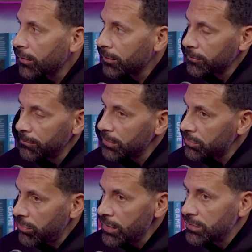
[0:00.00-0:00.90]
that. It's
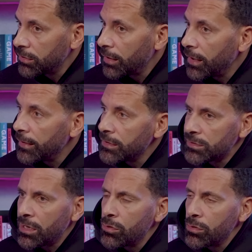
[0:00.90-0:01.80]
crazy, and, and he's
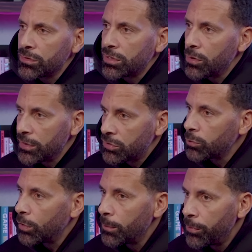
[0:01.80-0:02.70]
so so he's
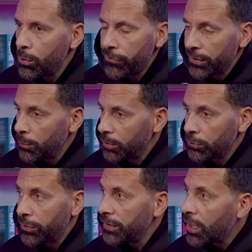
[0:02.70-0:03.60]
good with the ball. I think he'll be
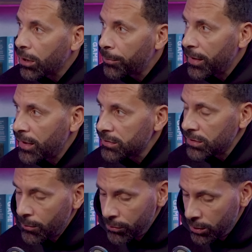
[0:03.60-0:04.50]
good for the younger players.
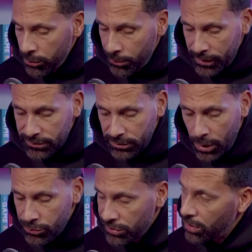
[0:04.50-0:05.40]
I thought you're probably going to
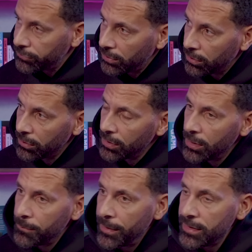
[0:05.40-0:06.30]
coaching after,
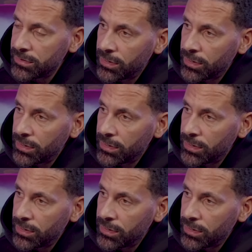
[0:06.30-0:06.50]
mm. but he's